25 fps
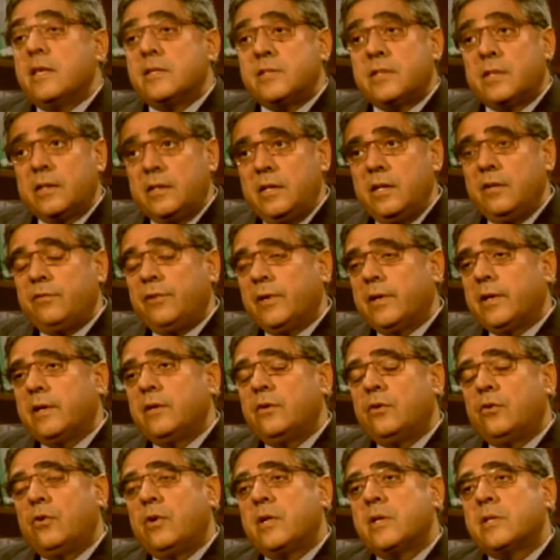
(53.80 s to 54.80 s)
The
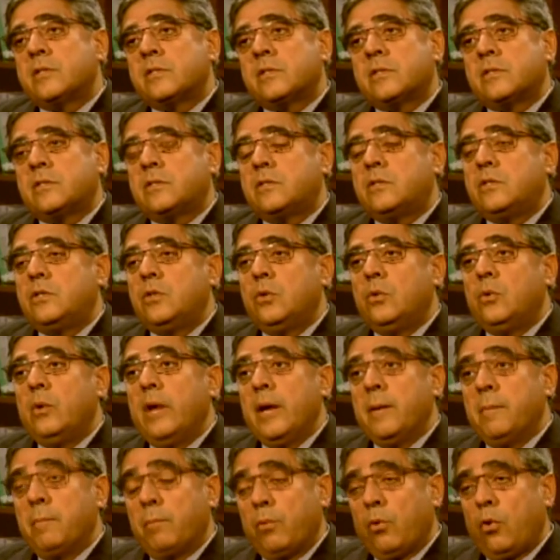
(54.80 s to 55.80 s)
significant risks to
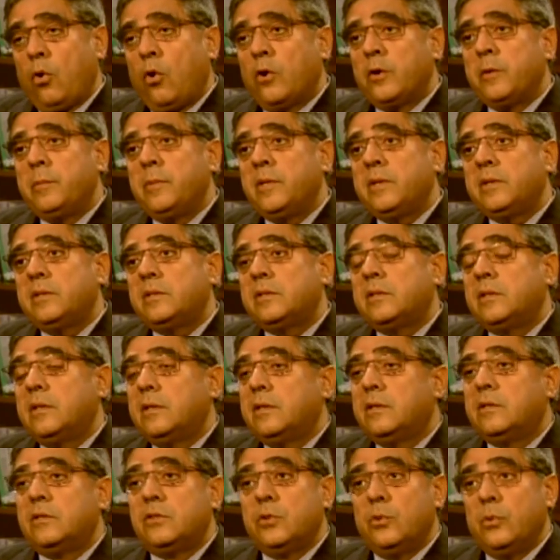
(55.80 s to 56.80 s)
employment,
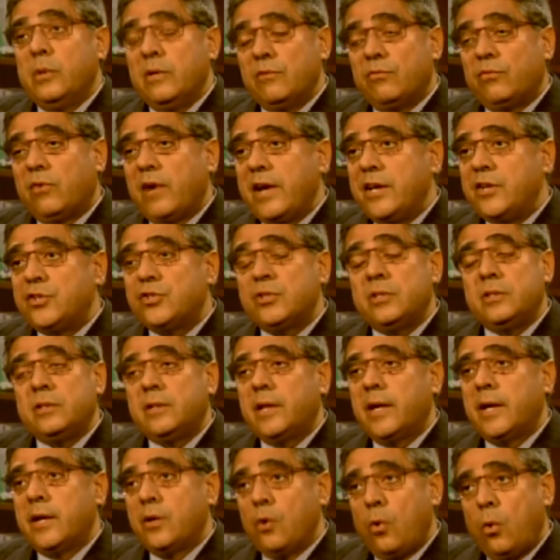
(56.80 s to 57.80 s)
to
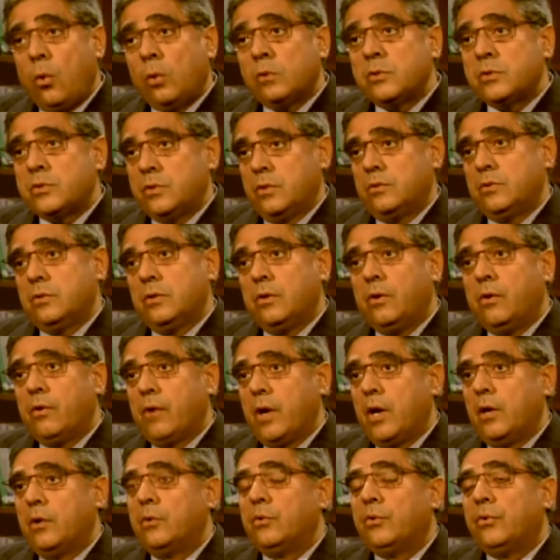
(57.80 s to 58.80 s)
inflation, and also to
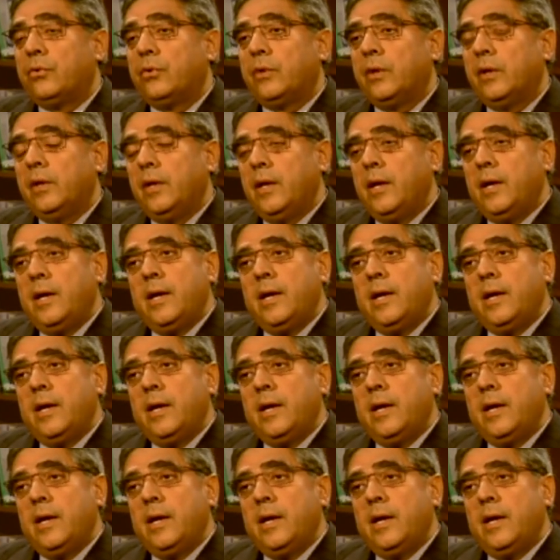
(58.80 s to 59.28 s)
growth.